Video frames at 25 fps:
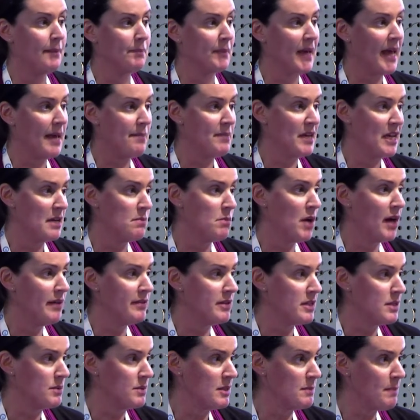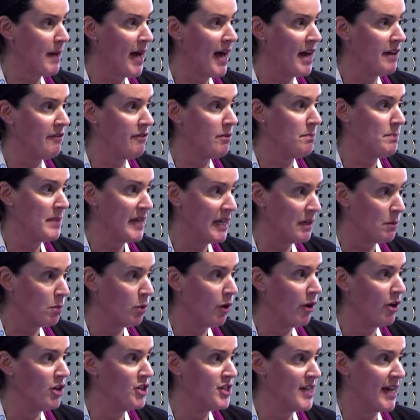keeping in mind this was part of a bigger
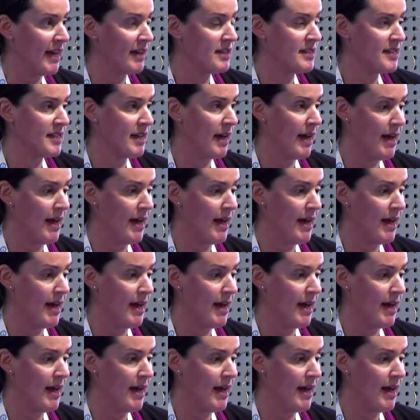project